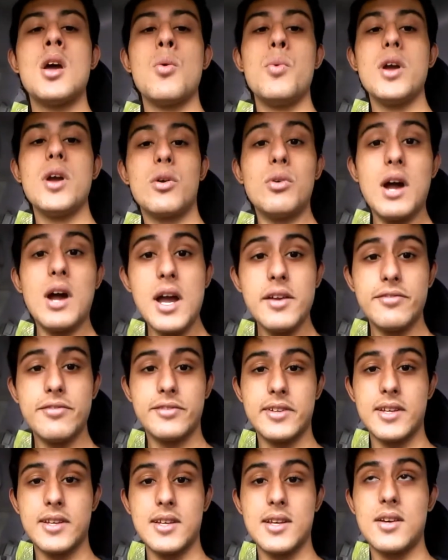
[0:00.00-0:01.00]
We
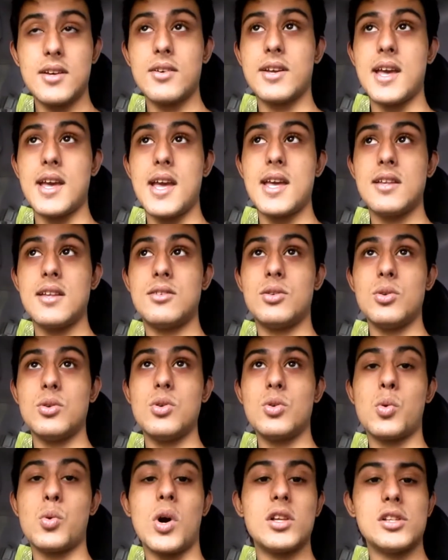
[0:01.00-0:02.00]
arrived, okay,
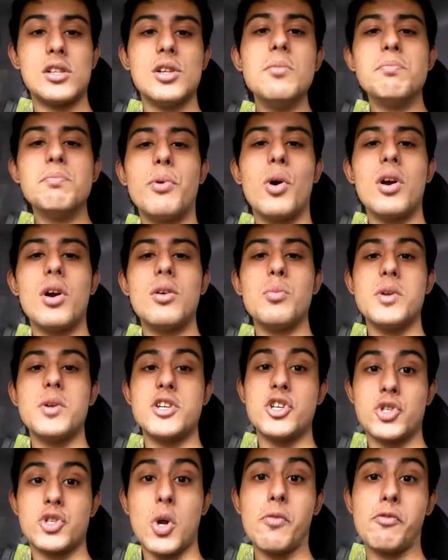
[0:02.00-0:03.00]
to Kuala Lumpur,
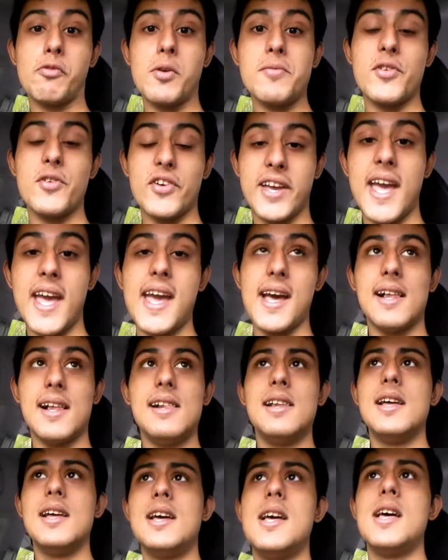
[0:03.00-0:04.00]
which is short form for
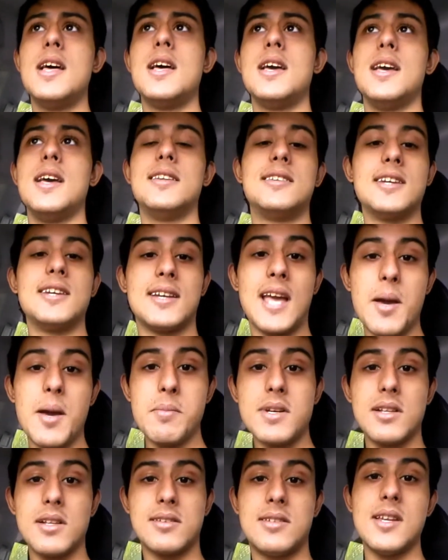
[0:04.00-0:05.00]
KL. It's the
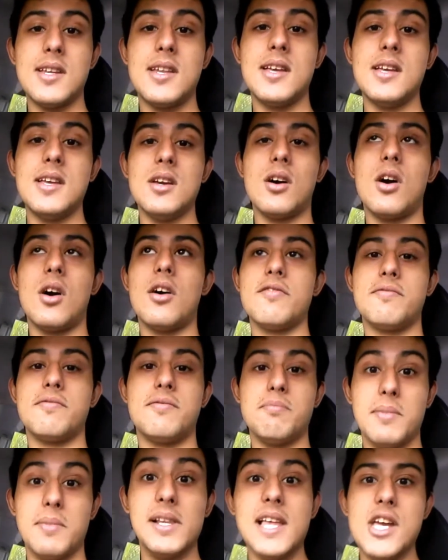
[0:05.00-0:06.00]
capital city
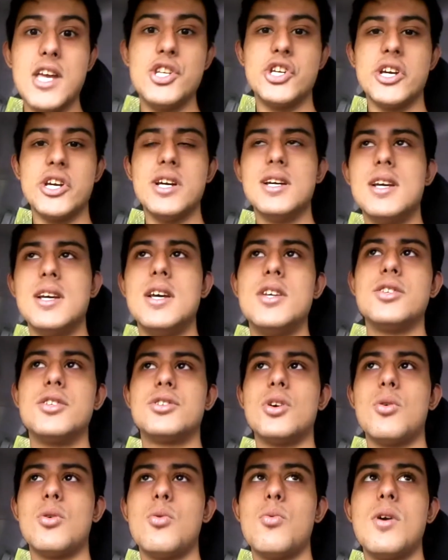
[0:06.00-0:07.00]
of Malaysia.
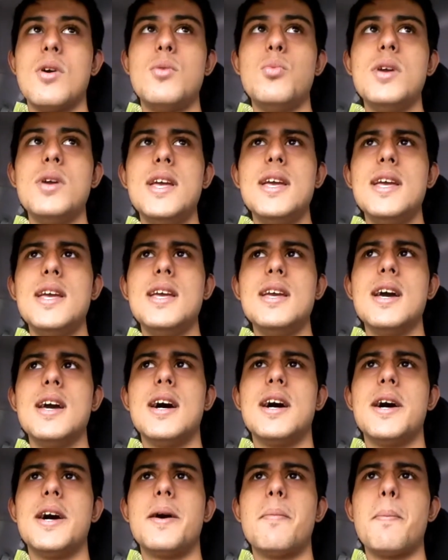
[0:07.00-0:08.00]
So when we
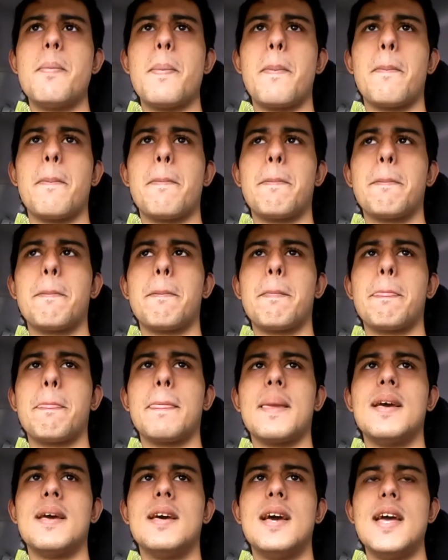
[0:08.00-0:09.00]

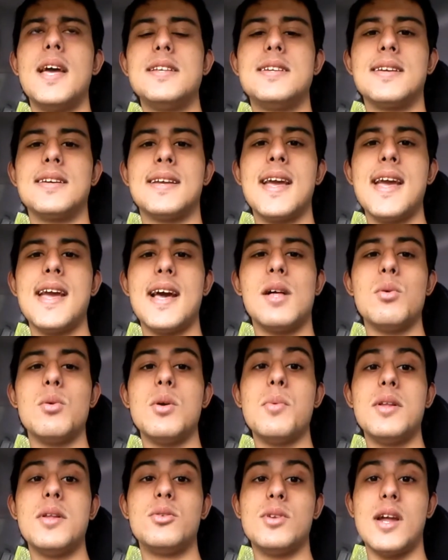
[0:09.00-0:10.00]
entered KL,
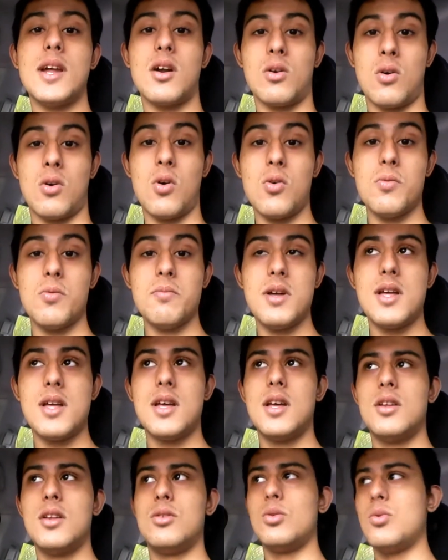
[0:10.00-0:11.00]
we went to their home
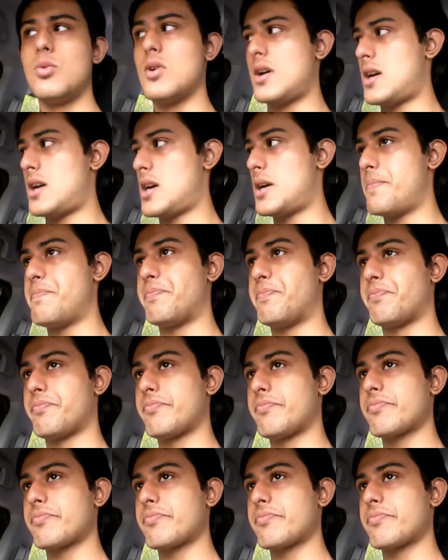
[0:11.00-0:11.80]
to